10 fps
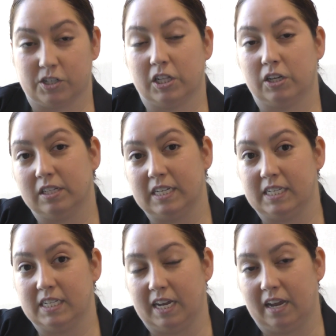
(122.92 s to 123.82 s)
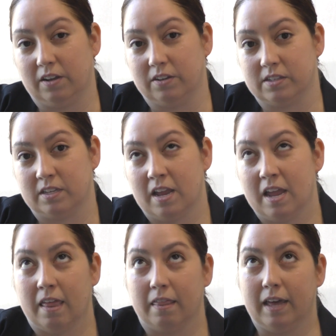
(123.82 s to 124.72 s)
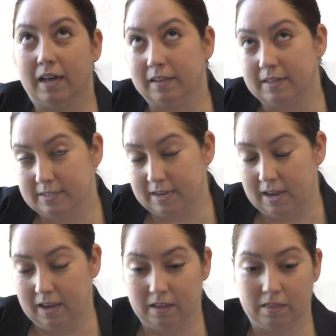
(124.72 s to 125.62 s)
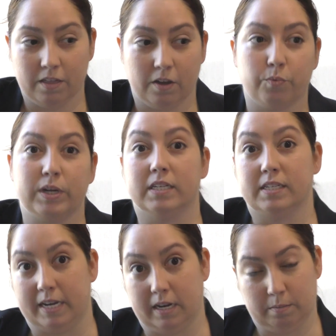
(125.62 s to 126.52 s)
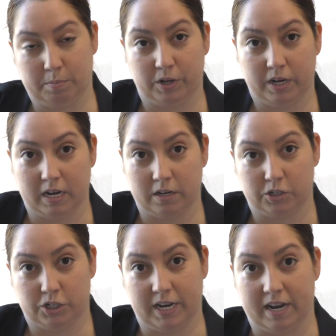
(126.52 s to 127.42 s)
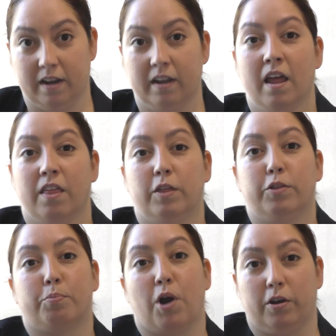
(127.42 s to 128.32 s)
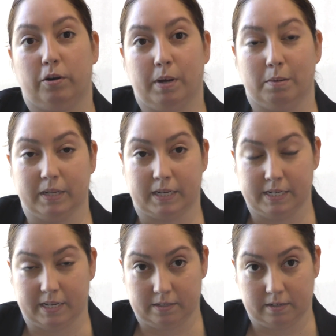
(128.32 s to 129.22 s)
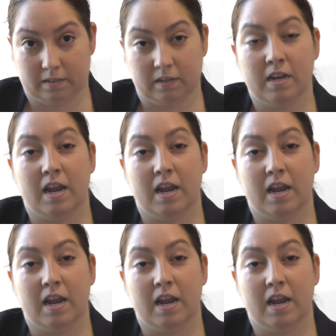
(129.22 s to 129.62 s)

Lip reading: clearly details that, let's say, the real estate community understand that the broader public doesn't.